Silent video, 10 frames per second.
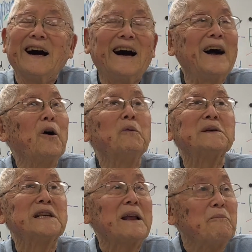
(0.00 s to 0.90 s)
I
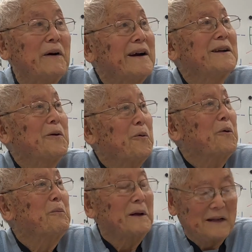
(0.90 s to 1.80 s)
always admired
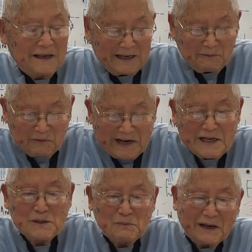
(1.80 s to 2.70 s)
her, but it
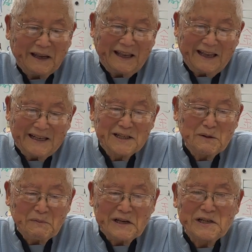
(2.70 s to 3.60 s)
raised my
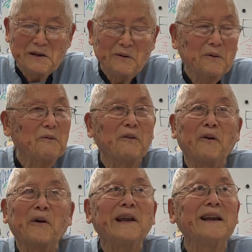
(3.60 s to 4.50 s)
estimation of her
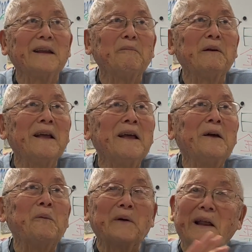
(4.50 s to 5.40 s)
greatly
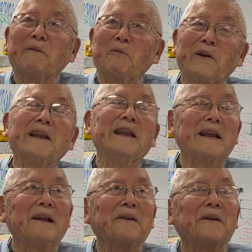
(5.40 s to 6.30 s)
when I read the
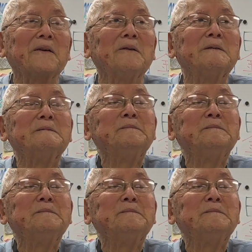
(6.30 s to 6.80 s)
article.